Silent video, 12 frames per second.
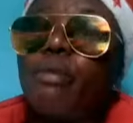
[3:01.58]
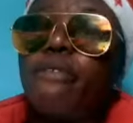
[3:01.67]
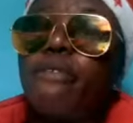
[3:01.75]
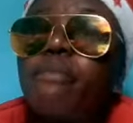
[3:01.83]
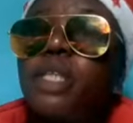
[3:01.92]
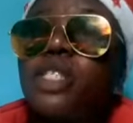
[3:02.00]
of
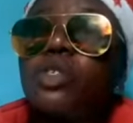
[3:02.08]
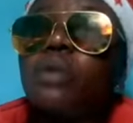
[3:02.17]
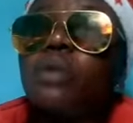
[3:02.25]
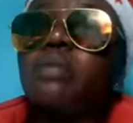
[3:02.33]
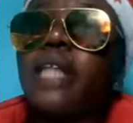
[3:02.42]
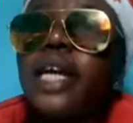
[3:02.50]
meeting
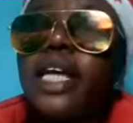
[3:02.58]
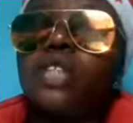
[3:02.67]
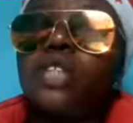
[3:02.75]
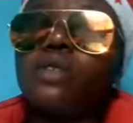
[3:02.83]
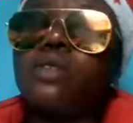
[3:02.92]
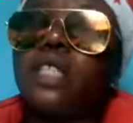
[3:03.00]
up
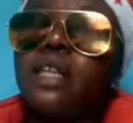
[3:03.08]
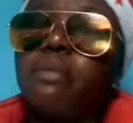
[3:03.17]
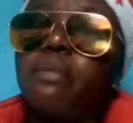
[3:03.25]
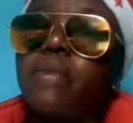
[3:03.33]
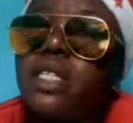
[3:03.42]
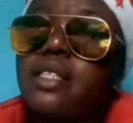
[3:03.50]
target of
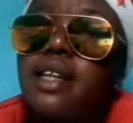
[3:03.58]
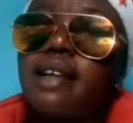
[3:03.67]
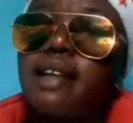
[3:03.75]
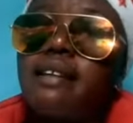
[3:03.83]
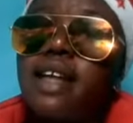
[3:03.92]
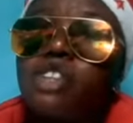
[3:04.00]
celebrating
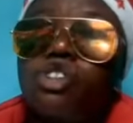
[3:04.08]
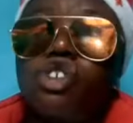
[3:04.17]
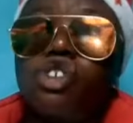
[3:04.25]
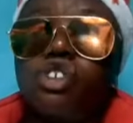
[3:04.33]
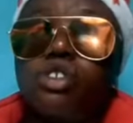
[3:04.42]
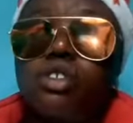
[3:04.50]
Christ
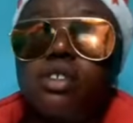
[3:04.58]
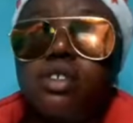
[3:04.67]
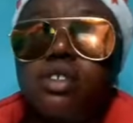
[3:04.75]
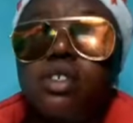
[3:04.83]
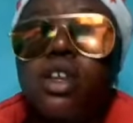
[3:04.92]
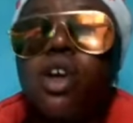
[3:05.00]

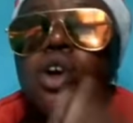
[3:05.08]
Jesus?